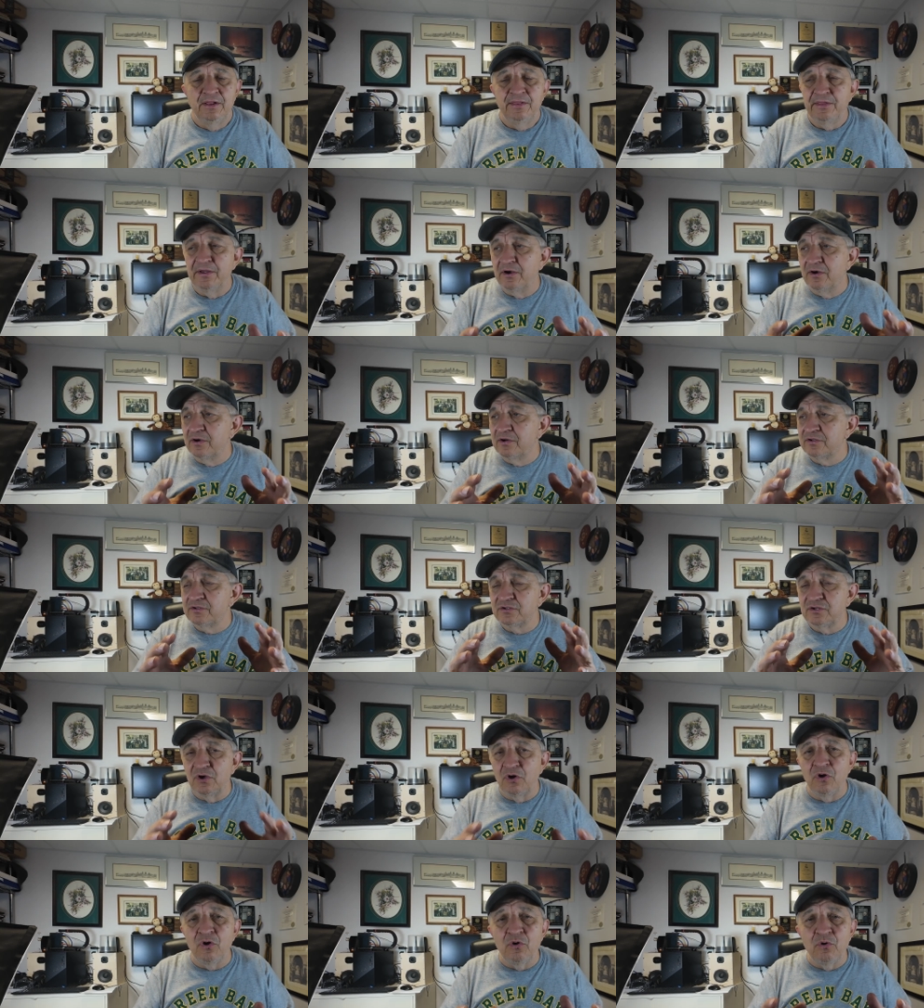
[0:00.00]
There is
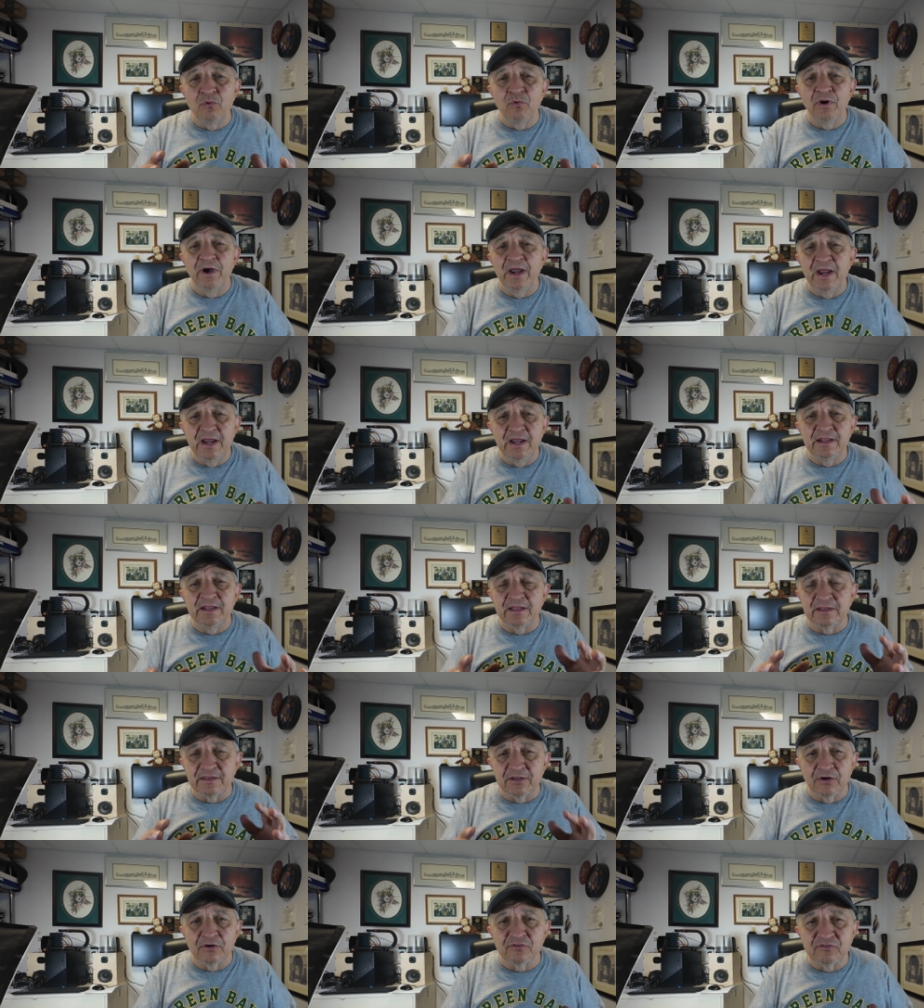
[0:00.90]
no way
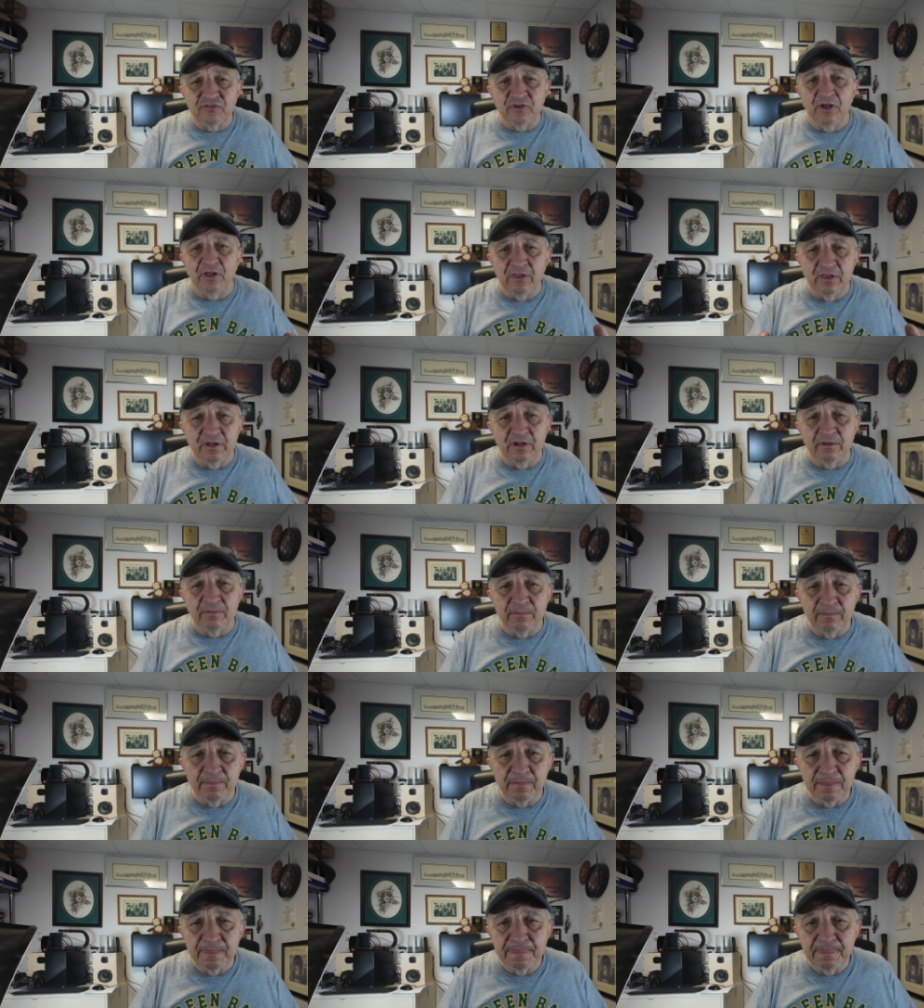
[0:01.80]
that they're selling
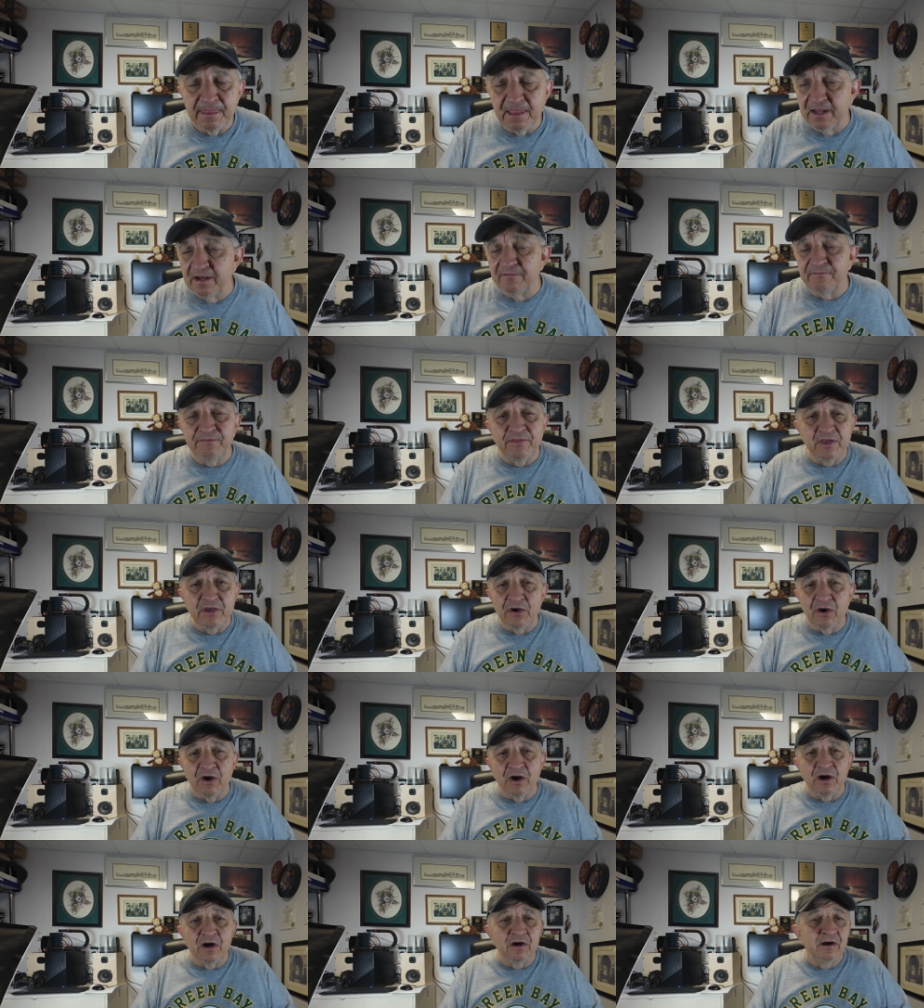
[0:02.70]
them. And if they
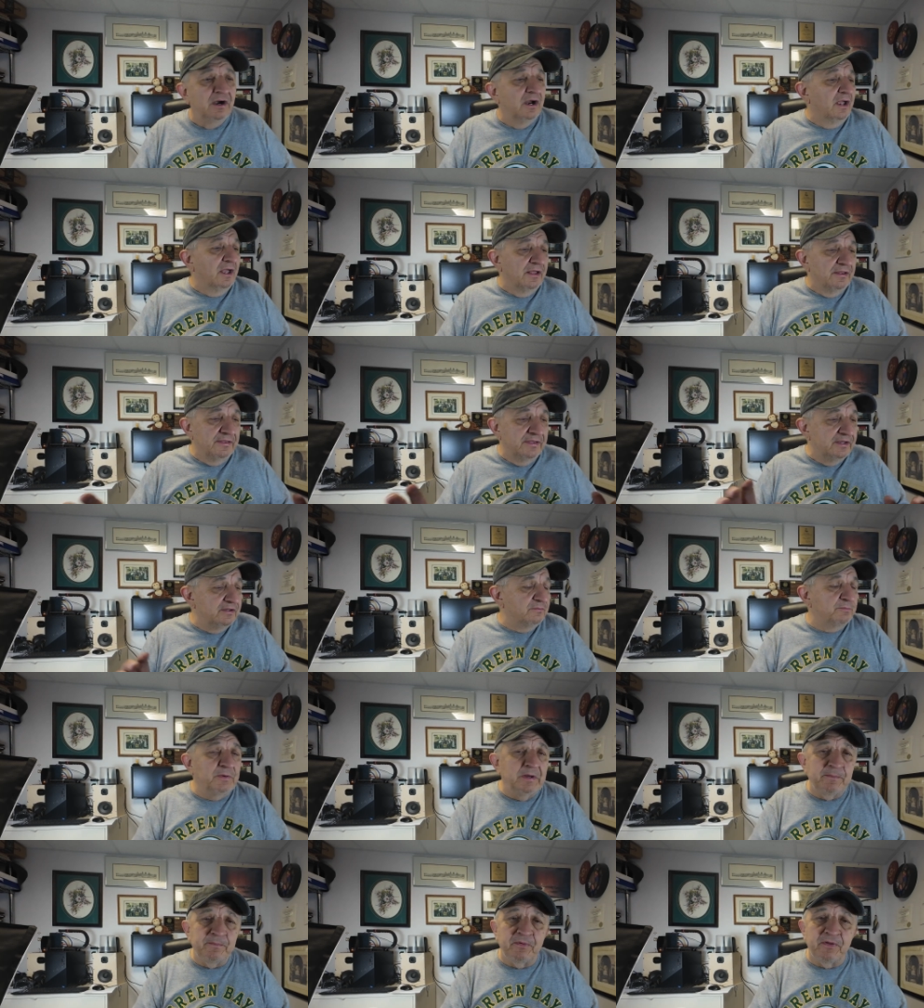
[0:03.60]
are, these
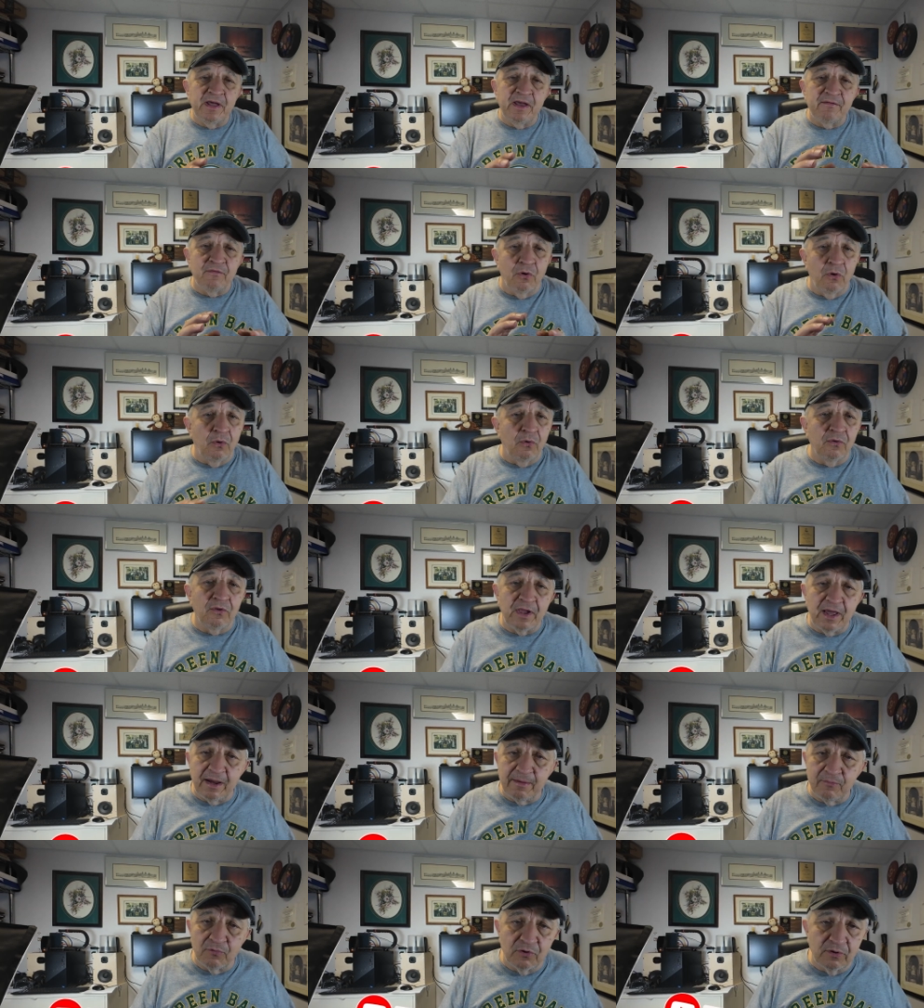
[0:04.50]
people have a whole
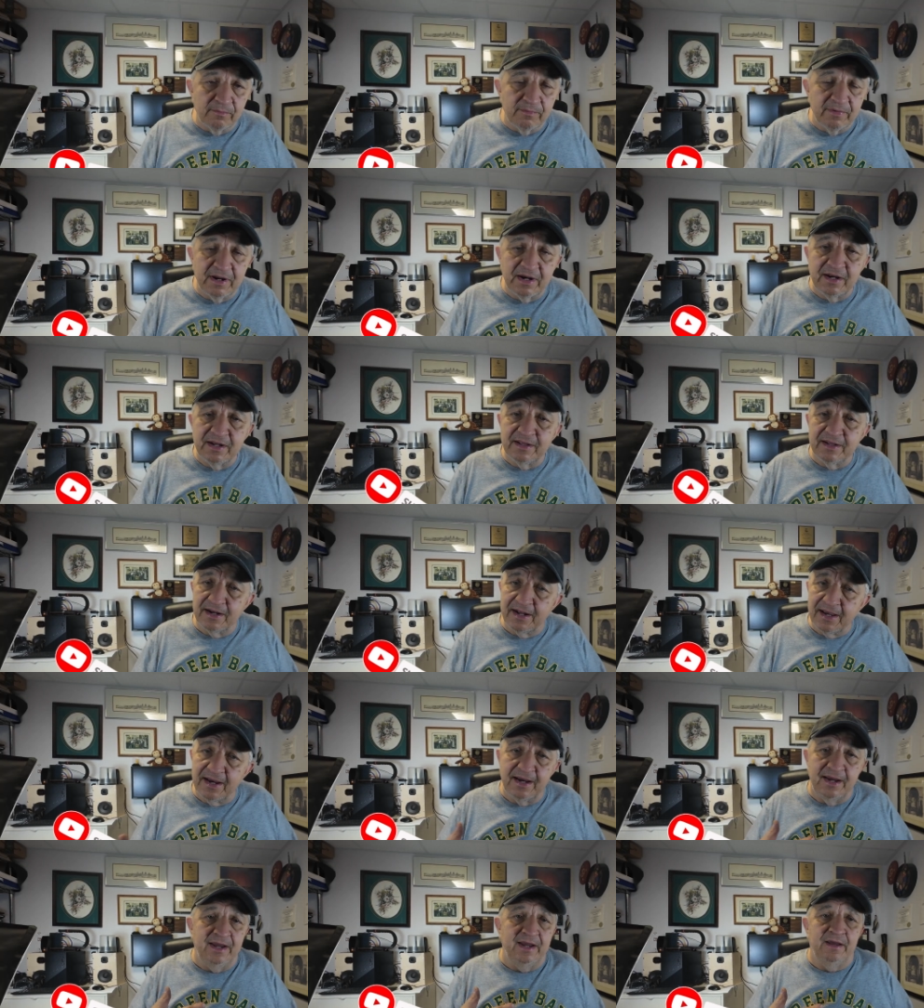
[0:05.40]
lot more money than
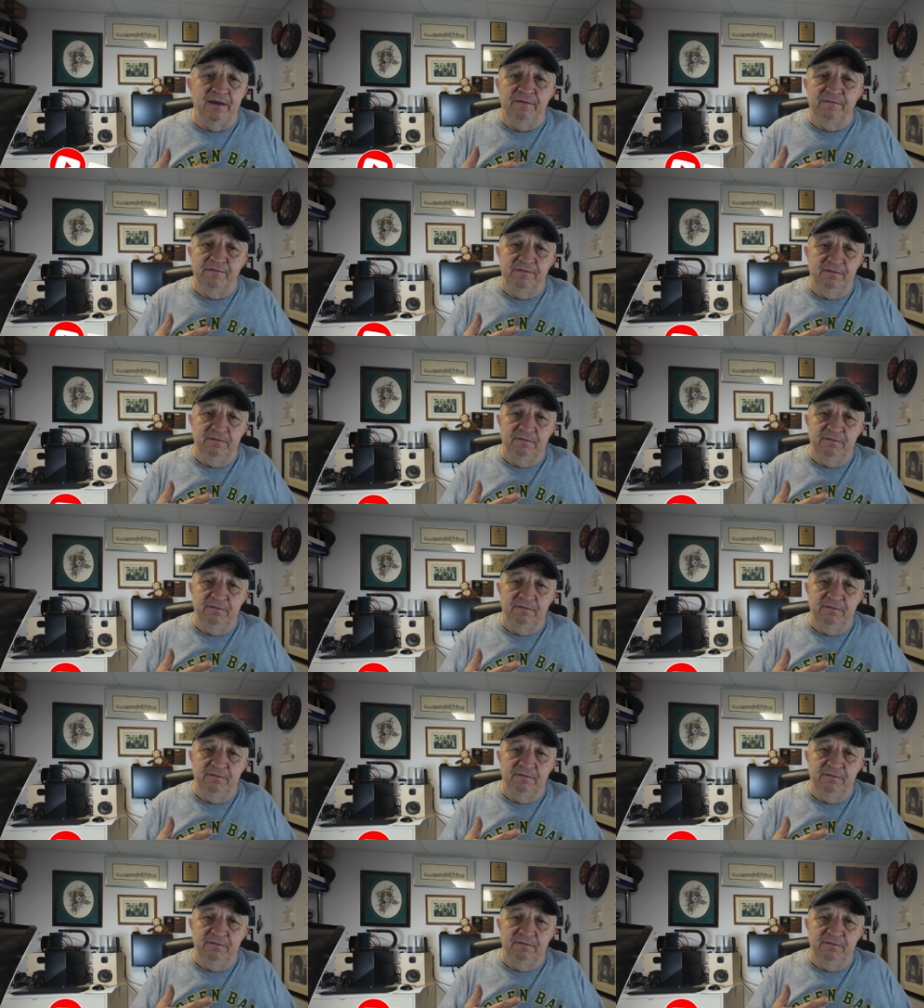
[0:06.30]
I have.